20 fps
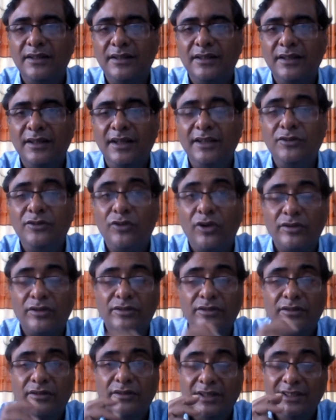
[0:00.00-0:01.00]

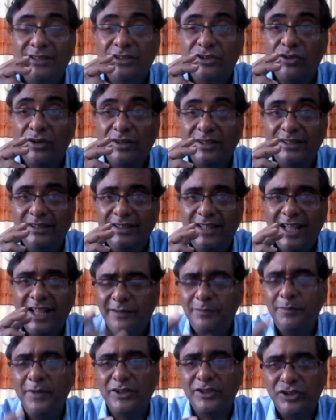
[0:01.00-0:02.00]
it's not
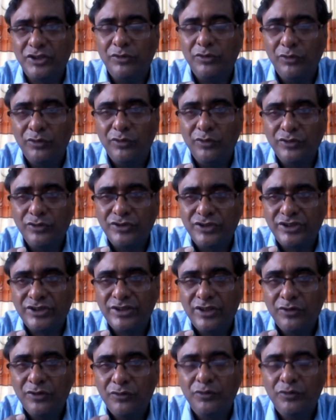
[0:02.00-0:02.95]
that much close